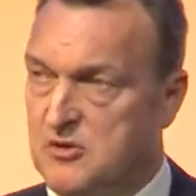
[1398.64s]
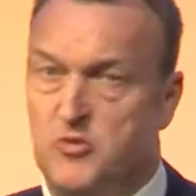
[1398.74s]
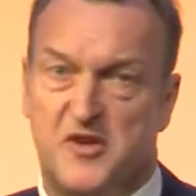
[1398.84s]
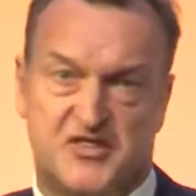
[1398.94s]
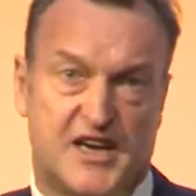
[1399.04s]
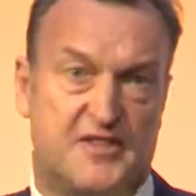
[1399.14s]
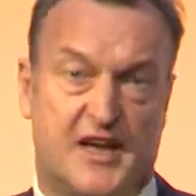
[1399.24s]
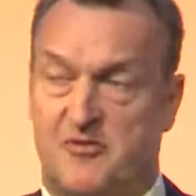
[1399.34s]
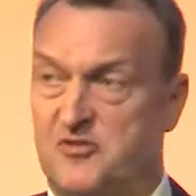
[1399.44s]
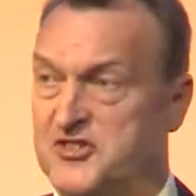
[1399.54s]
We've said
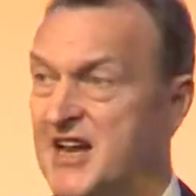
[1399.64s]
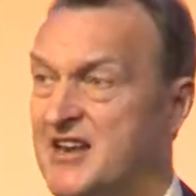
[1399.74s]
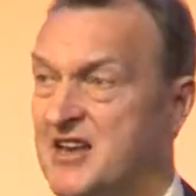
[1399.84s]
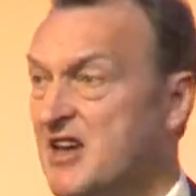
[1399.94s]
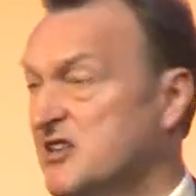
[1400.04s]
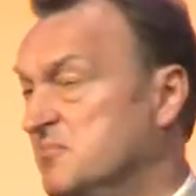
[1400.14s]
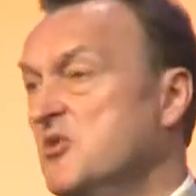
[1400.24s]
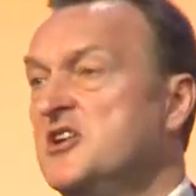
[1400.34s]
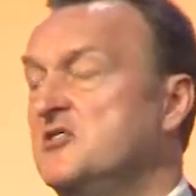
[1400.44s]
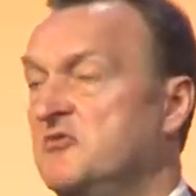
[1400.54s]
that for 10 years.
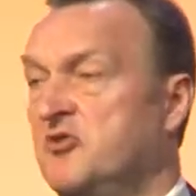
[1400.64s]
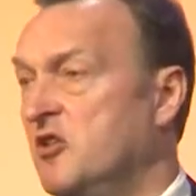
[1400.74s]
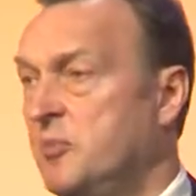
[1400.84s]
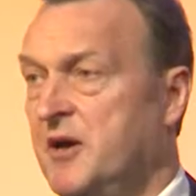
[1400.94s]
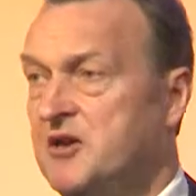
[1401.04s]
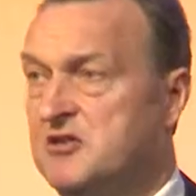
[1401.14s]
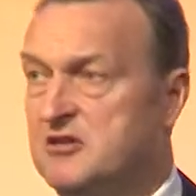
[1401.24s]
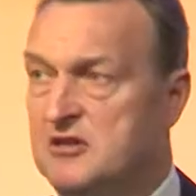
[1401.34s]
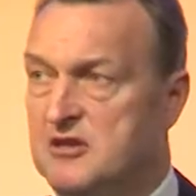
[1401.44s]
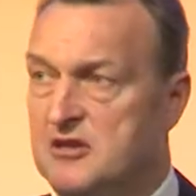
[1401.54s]
Money should follow the
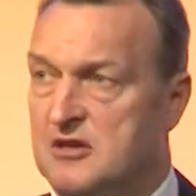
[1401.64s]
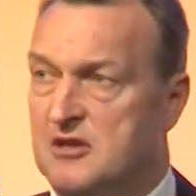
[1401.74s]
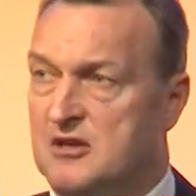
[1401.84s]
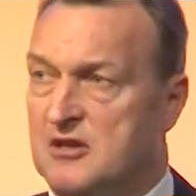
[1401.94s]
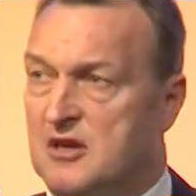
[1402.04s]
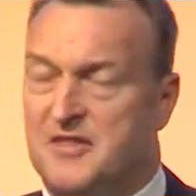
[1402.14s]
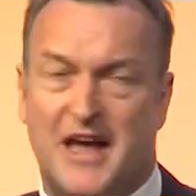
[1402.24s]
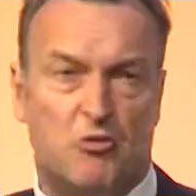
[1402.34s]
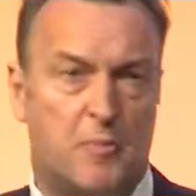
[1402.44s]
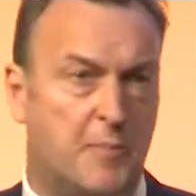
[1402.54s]
patient.
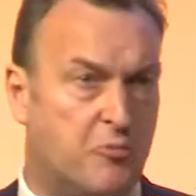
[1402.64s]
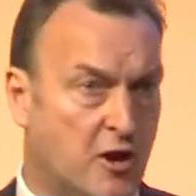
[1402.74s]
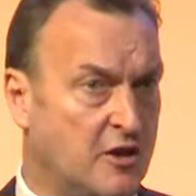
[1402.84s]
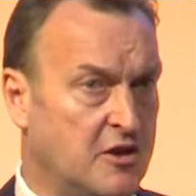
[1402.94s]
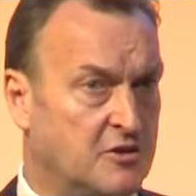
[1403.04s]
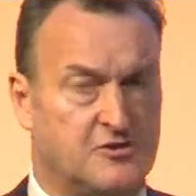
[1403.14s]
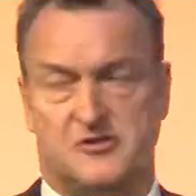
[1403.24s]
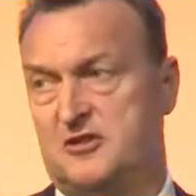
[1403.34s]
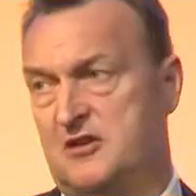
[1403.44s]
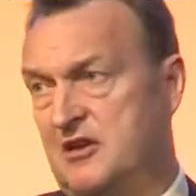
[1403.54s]
That would be
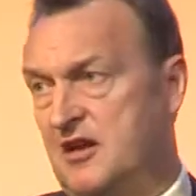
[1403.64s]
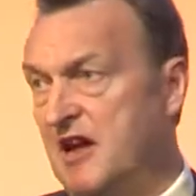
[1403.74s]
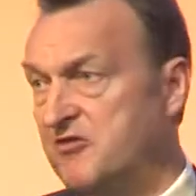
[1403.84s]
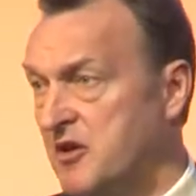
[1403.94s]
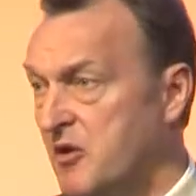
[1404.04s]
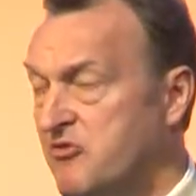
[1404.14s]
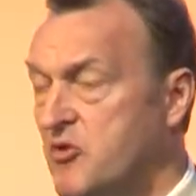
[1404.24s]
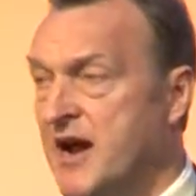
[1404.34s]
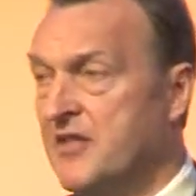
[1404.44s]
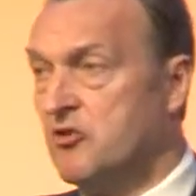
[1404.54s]
brilliant if
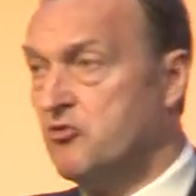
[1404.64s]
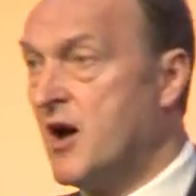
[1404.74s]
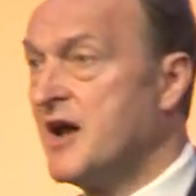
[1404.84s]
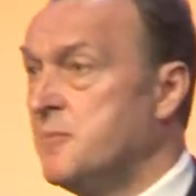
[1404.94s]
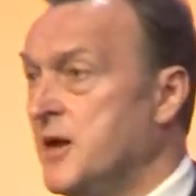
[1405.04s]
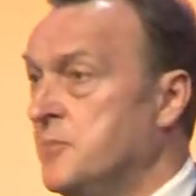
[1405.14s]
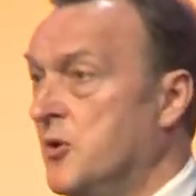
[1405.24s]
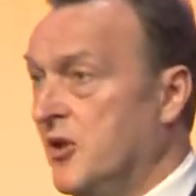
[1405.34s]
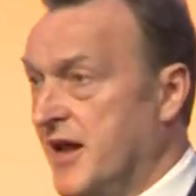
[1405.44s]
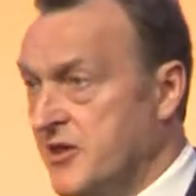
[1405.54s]
we had the right
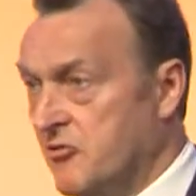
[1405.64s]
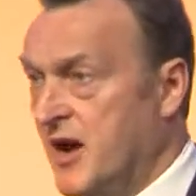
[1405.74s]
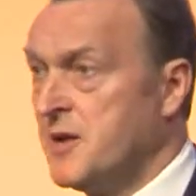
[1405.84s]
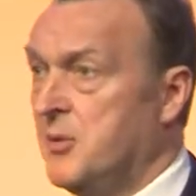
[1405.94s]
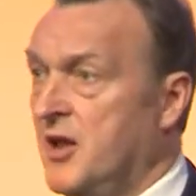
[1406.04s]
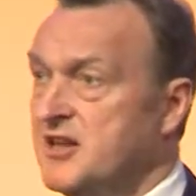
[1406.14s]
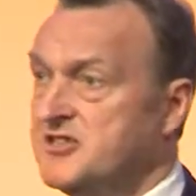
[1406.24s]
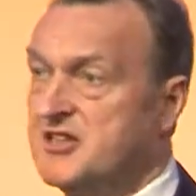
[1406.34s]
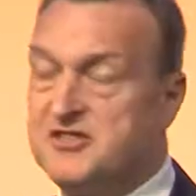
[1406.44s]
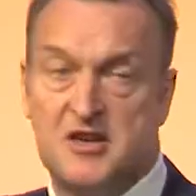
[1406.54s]
people in the right
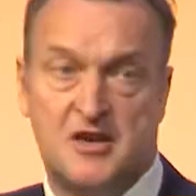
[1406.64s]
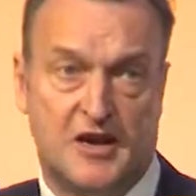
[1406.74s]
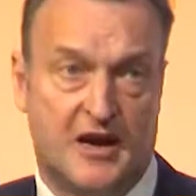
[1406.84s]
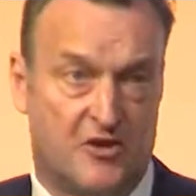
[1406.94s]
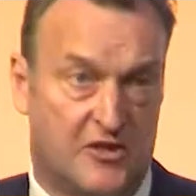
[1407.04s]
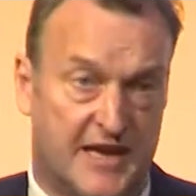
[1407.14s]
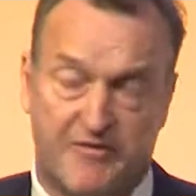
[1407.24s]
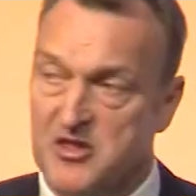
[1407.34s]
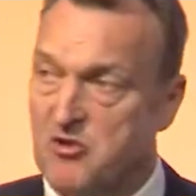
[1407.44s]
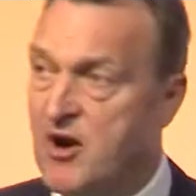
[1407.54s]
places and
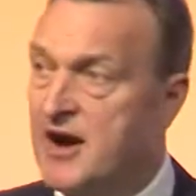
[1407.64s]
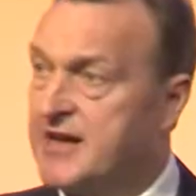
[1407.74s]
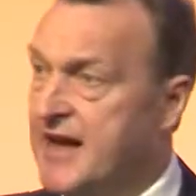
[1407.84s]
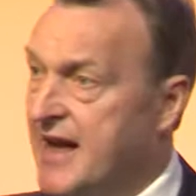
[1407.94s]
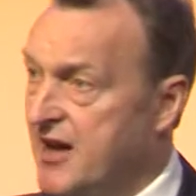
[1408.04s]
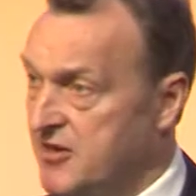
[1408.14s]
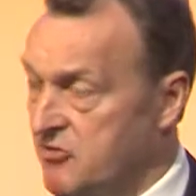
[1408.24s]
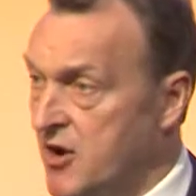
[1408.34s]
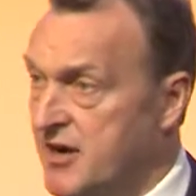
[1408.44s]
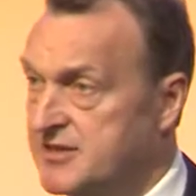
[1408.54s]
giving the right care at
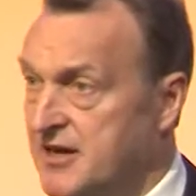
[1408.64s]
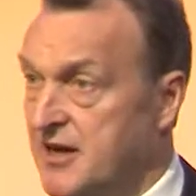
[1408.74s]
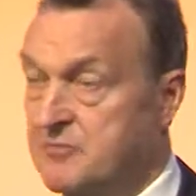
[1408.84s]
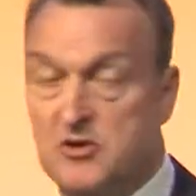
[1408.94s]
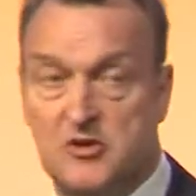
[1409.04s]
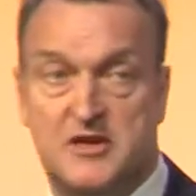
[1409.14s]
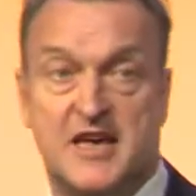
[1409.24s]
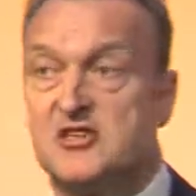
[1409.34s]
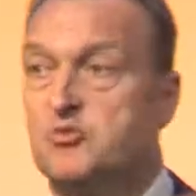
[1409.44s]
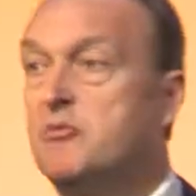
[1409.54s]
the right time.
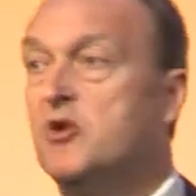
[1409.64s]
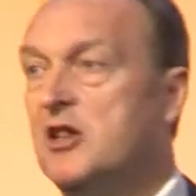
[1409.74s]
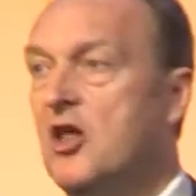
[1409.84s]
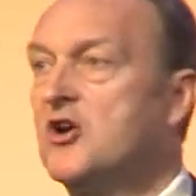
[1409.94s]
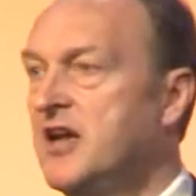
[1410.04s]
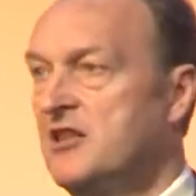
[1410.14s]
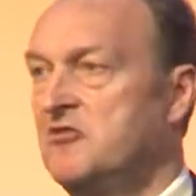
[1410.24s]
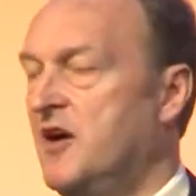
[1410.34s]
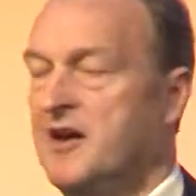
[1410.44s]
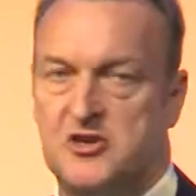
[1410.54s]
Yes, we would lock in the
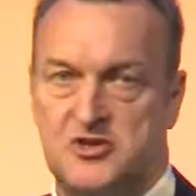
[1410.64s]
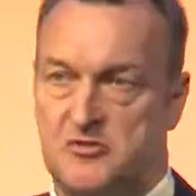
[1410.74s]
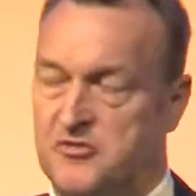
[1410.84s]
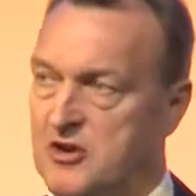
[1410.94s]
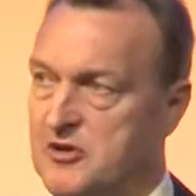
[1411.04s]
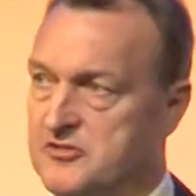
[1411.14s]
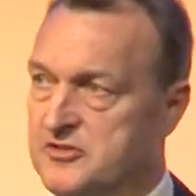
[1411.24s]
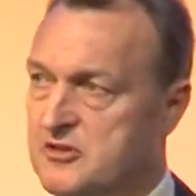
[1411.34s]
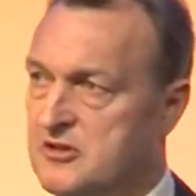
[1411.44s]
financial flows.